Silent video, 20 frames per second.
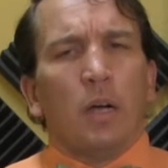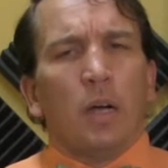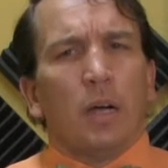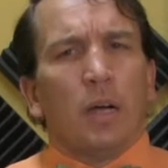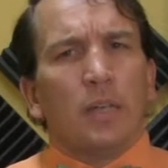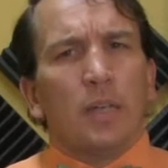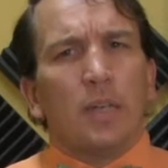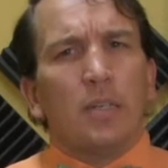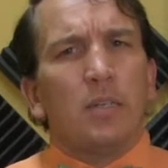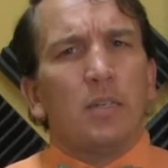
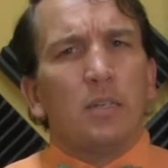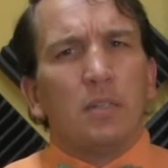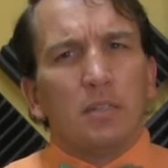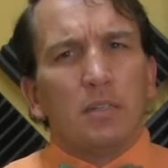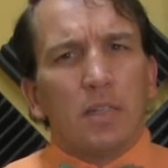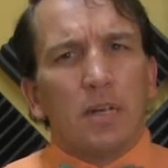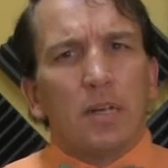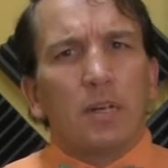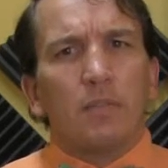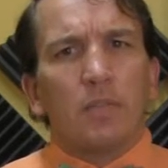Again,
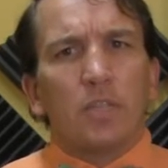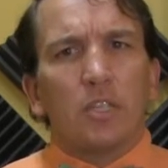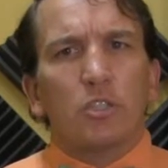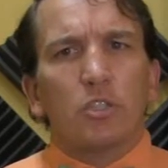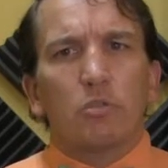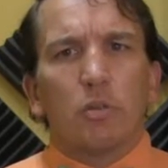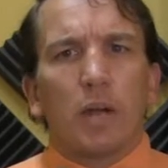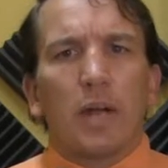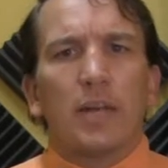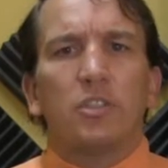none of these
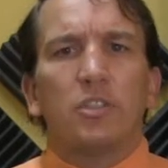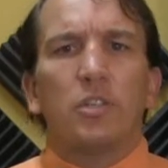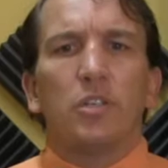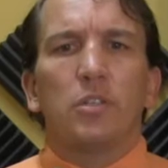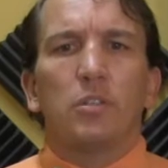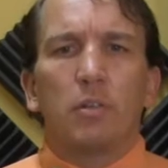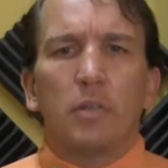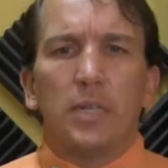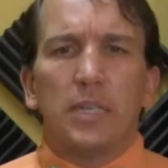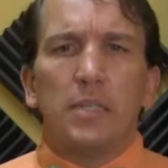
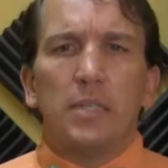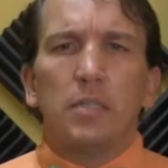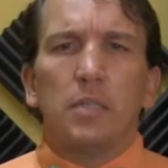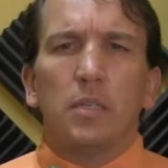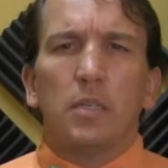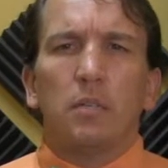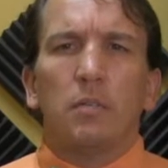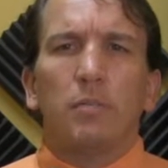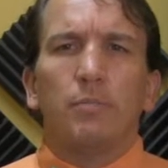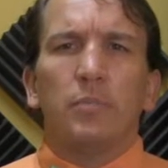strategies are easy.